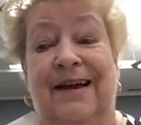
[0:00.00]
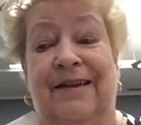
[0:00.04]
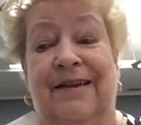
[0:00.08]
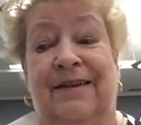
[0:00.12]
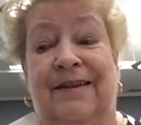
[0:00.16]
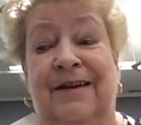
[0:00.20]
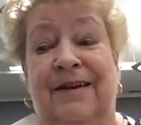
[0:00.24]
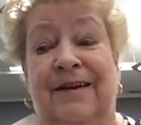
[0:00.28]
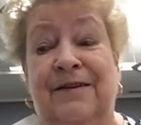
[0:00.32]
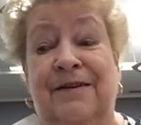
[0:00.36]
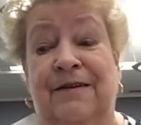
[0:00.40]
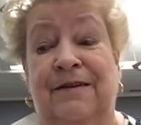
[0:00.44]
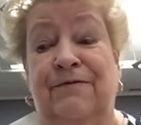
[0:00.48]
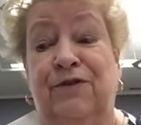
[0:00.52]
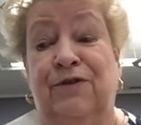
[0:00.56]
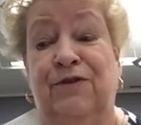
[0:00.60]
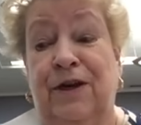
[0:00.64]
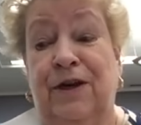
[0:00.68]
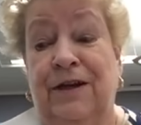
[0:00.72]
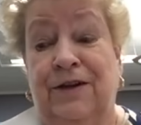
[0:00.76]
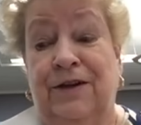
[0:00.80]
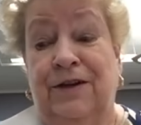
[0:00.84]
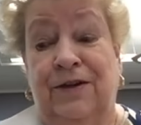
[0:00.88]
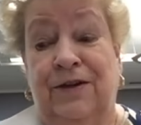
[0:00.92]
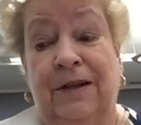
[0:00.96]
Things have
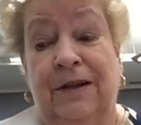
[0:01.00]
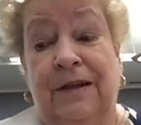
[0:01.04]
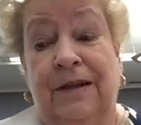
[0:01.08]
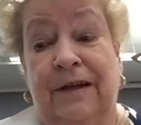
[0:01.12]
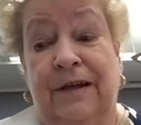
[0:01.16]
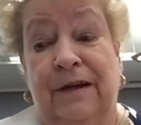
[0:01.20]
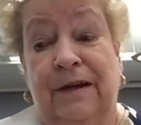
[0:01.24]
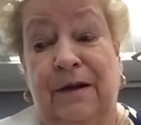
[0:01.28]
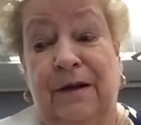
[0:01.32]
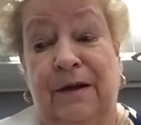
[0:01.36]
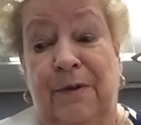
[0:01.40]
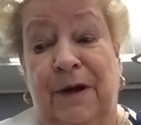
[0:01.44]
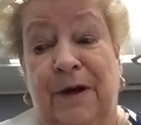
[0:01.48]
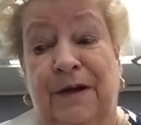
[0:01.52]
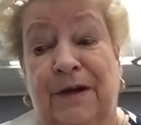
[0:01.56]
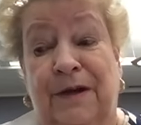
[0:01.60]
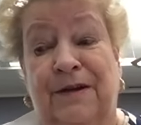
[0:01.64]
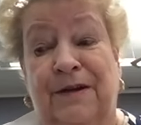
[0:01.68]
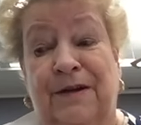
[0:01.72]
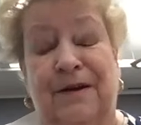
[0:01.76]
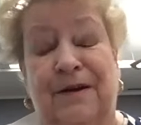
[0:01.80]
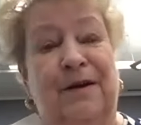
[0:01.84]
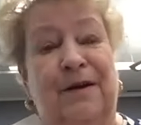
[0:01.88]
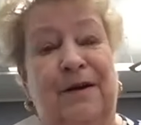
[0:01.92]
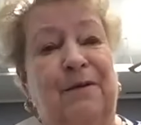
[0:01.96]
changed a little bit,
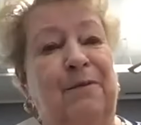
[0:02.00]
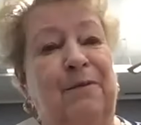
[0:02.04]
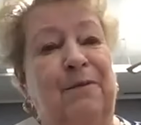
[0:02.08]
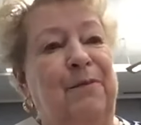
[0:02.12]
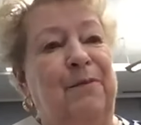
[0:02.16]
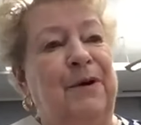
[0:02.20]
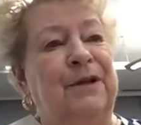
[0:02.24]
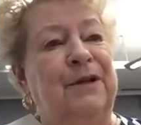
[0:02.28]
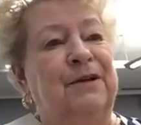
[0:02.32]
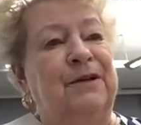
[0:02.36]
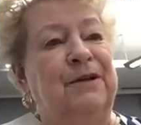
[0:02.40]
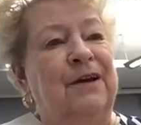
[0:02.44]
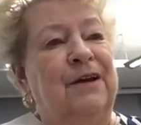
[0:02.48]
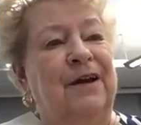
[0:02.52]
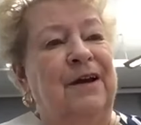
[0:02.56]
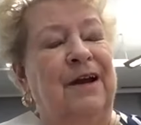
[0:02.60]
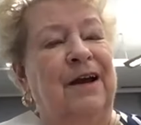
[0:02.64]
but